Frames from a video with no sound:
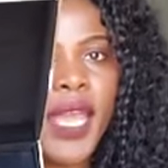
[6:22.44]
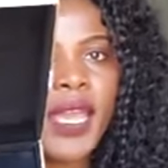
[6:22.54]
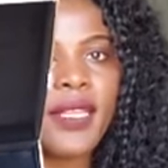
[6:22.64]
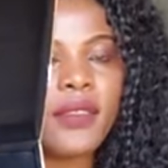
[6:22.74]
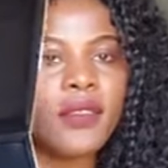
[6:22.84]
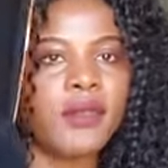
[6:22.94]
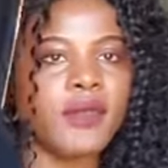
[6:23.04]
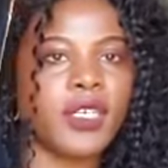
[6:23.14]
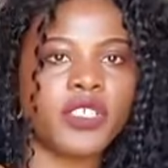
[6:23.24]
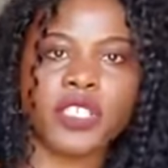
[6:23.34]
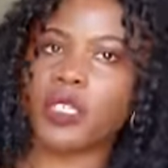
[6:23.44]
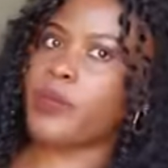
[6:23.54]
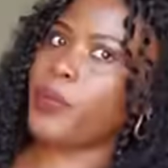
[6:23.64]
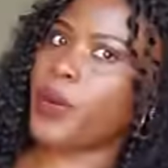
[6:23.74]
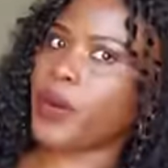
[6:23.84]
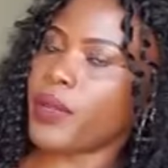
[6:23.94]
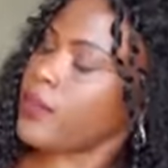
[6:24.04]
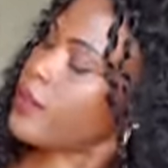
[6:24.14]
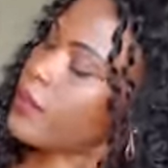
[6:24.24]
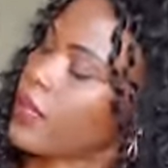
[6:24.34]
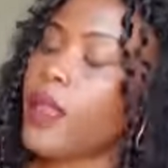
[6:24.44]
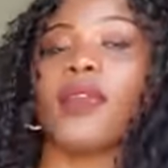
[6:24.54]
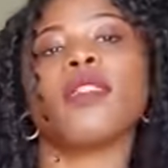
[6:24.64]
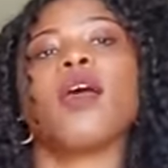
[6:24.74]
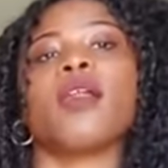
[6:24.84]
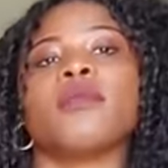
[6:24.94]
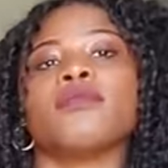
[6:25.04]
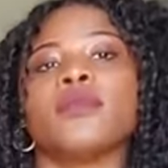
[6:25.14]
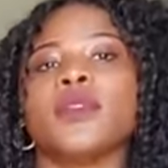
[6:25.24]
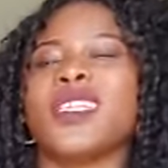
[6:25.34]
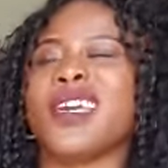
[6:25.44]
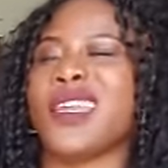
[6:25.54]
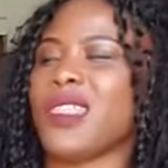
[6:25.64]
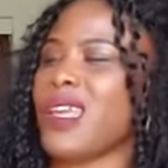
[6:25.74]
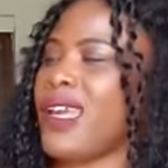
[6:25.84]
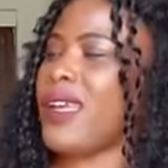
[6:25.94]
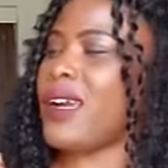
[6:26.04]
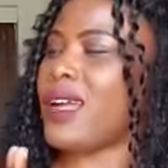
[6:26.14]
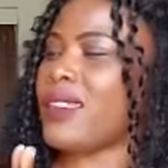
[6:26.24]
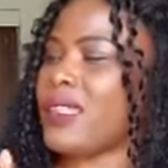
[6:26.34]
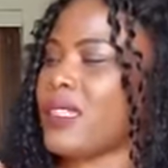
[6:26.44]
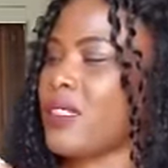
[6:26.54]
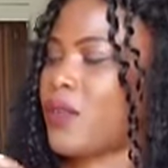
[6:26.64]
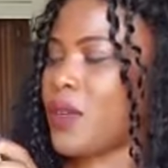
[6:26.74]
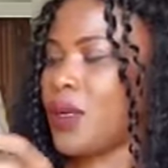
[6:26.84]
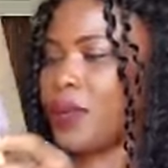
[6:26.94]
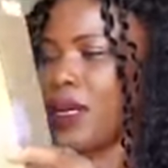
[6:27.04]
and a shimmer powder, something like that. Yeah, and I think I got this for